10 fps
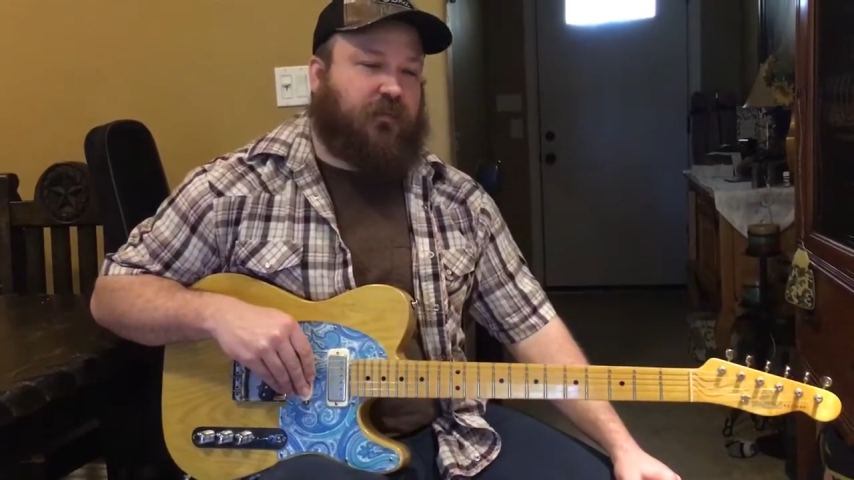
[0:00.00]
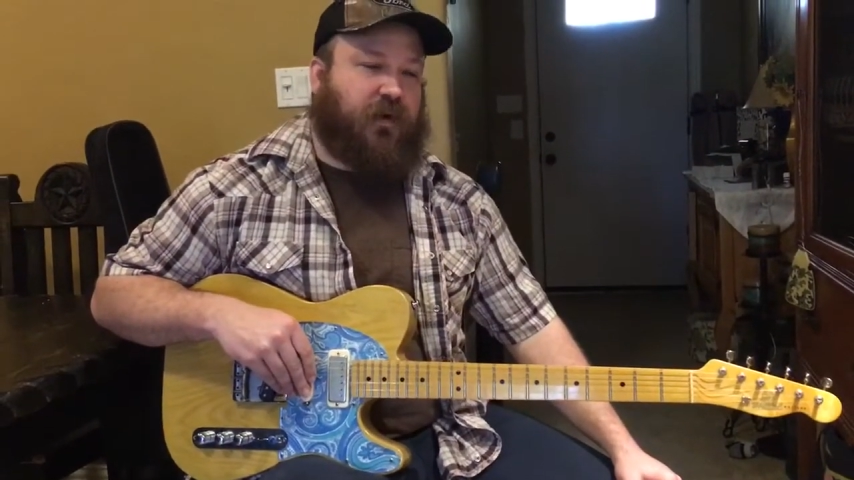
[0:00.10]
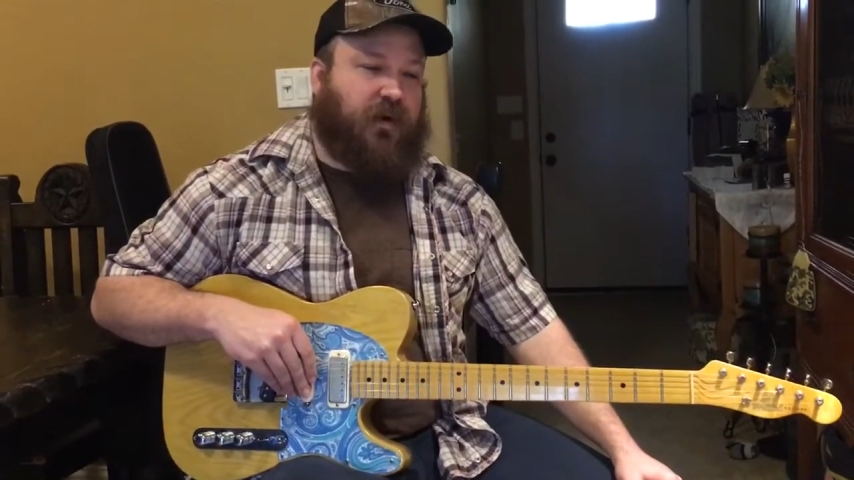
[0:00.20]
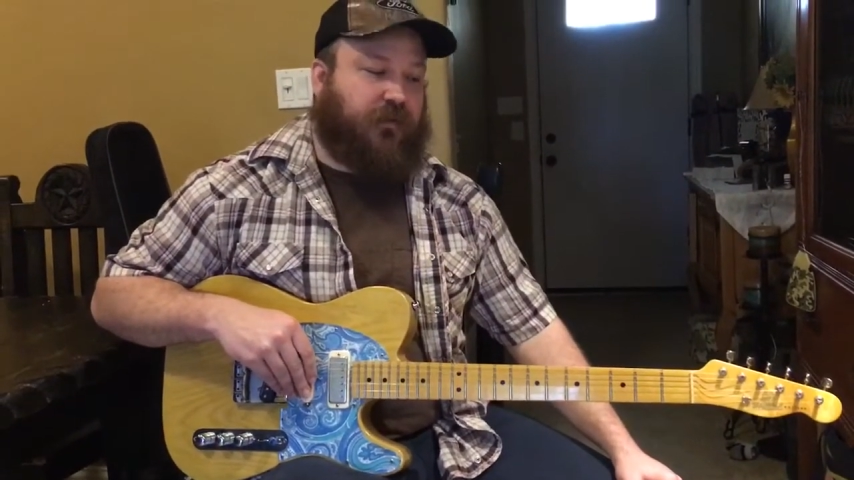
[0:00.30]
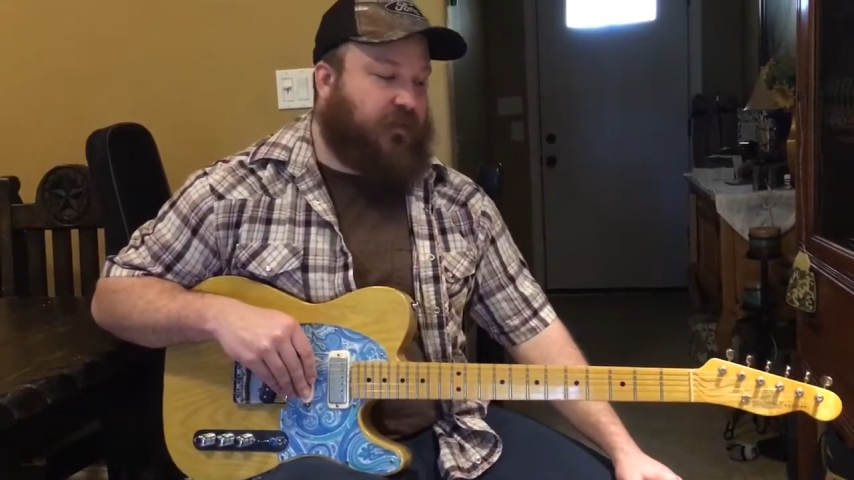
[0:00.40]

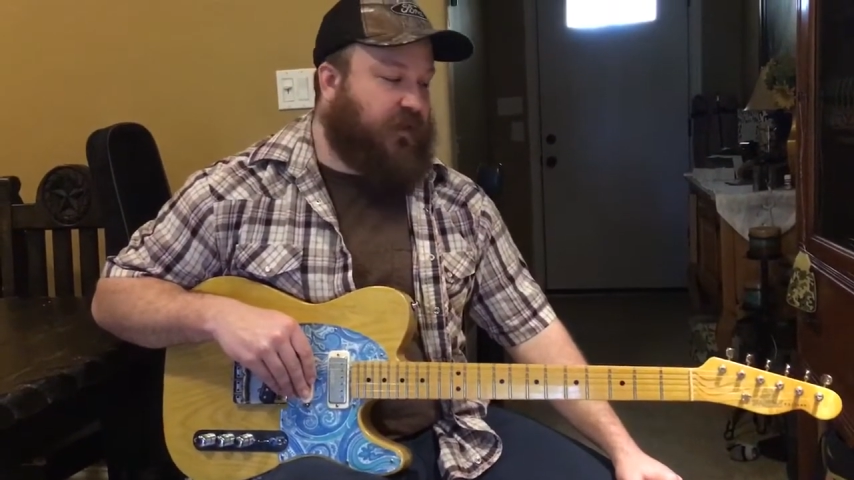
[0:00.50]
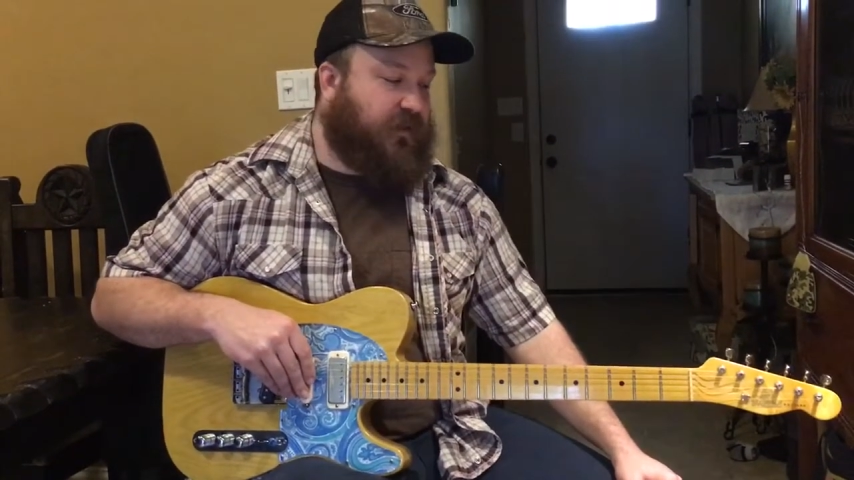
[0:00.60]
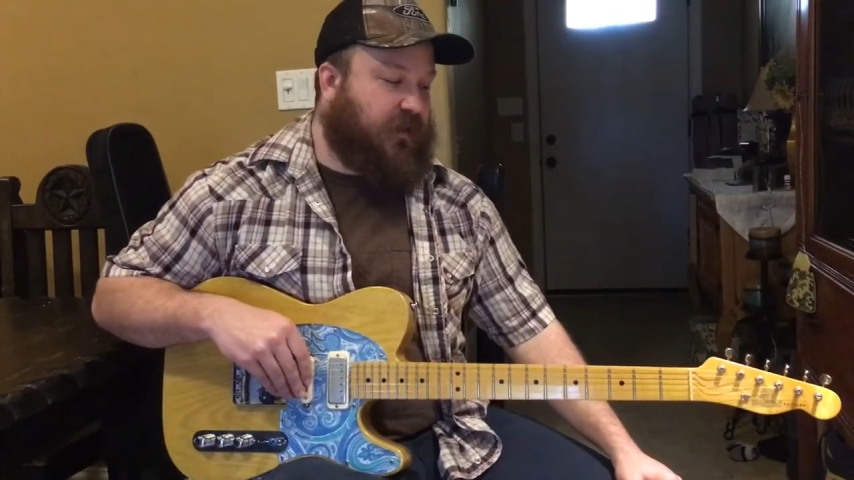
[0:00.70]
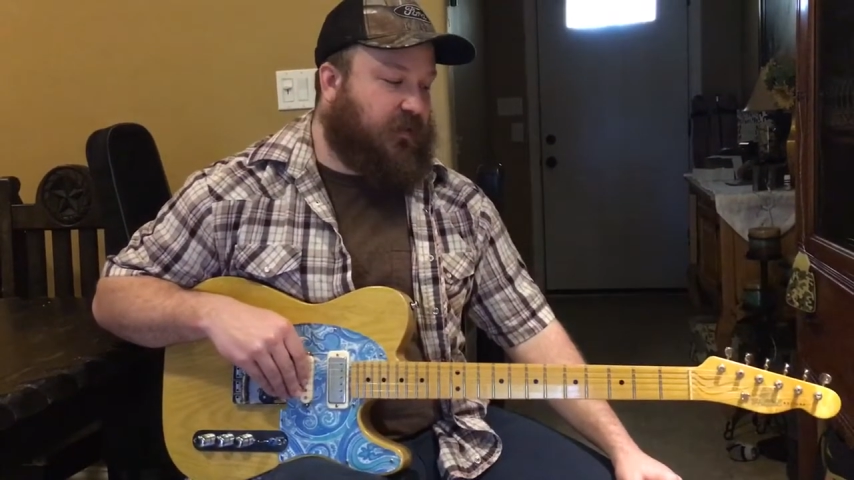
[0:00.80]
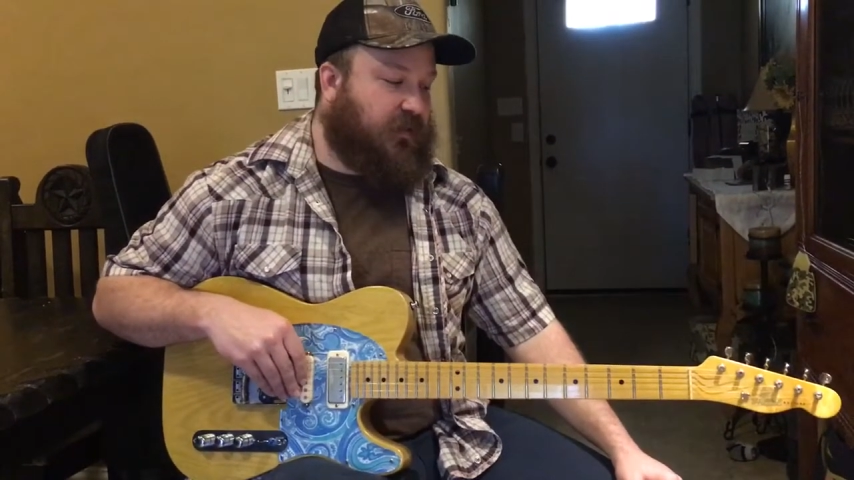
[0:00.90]
price range
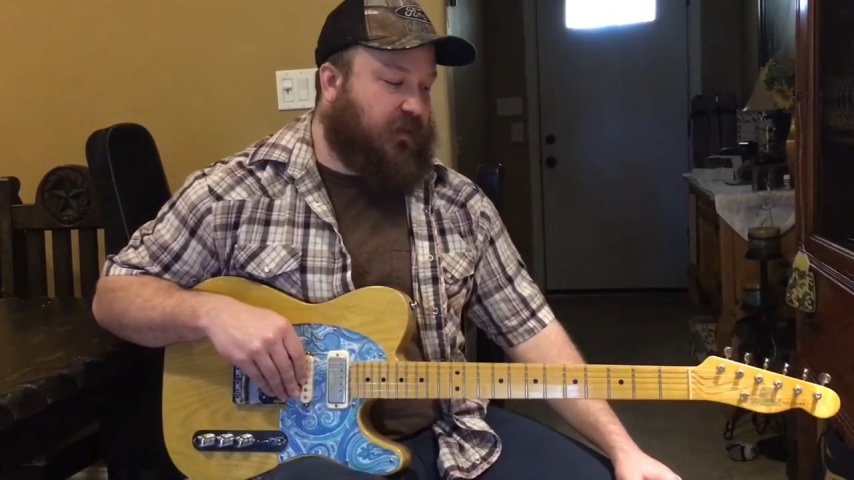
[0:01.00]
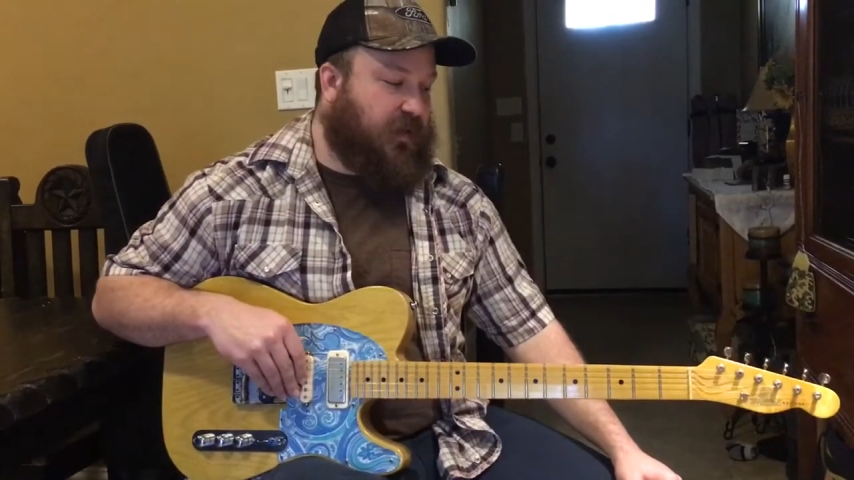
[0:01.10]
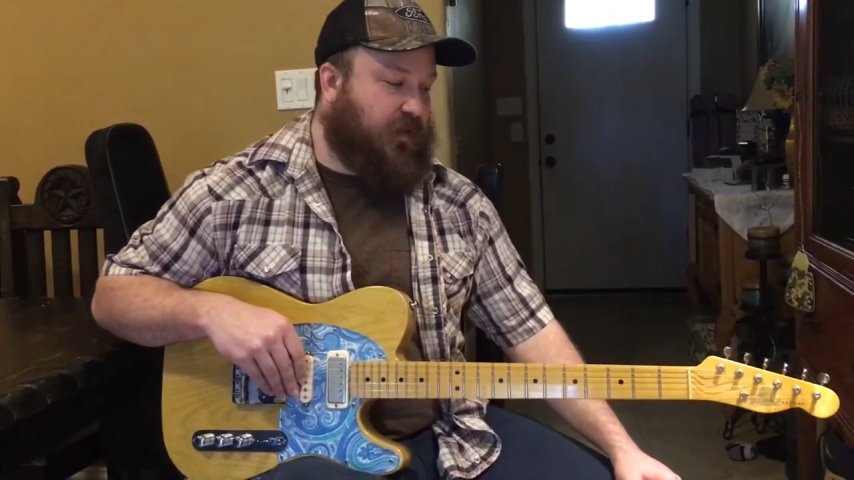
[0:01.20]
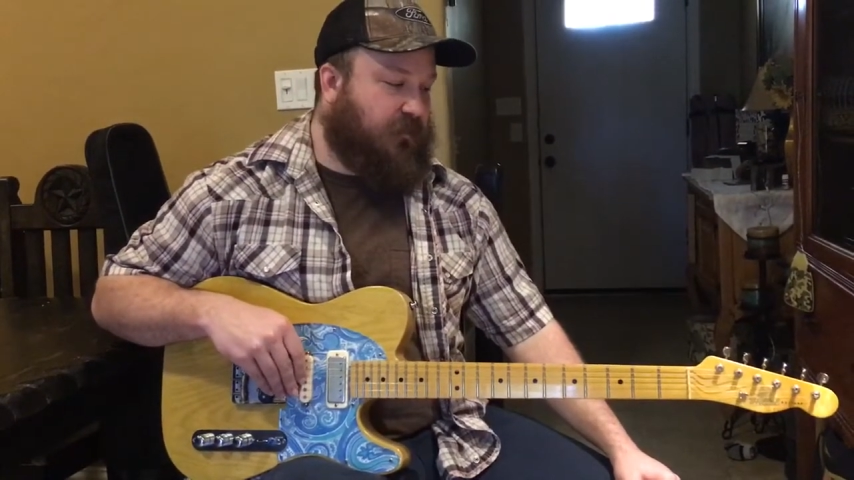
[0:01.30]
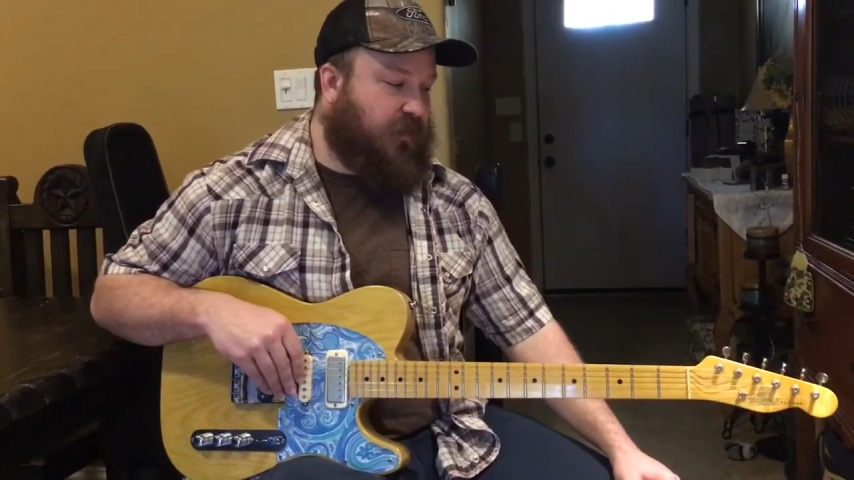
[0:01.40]
at the
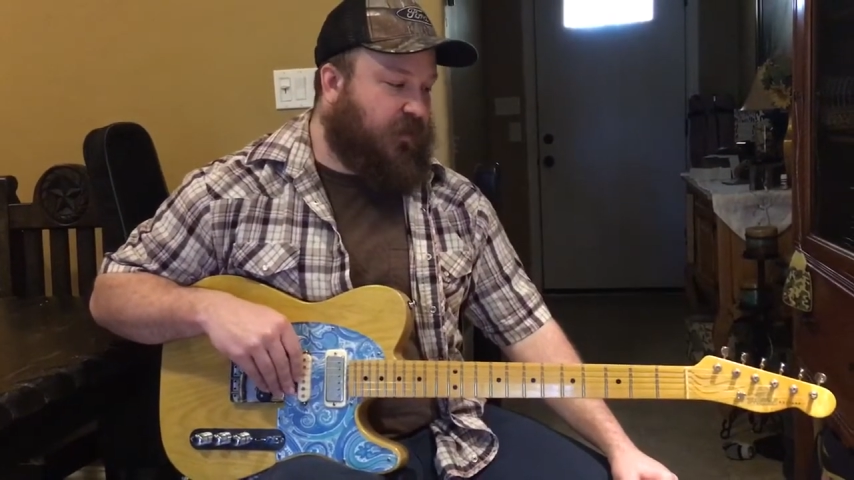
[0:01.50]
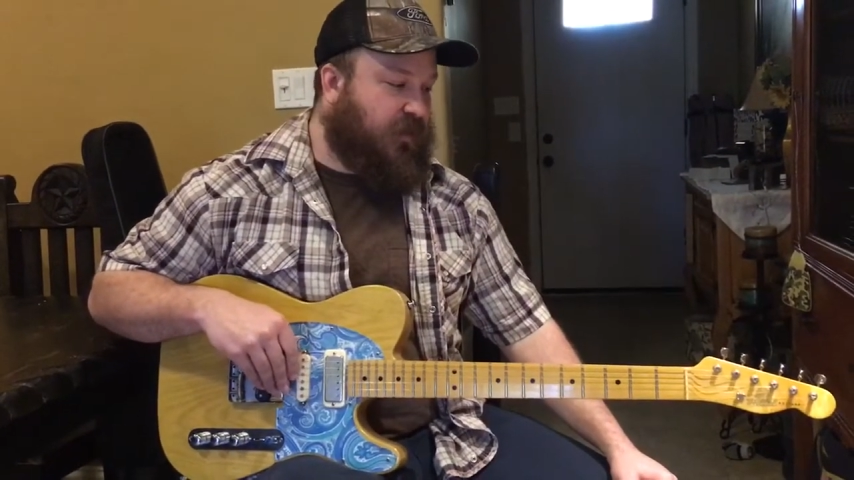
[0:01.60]
time.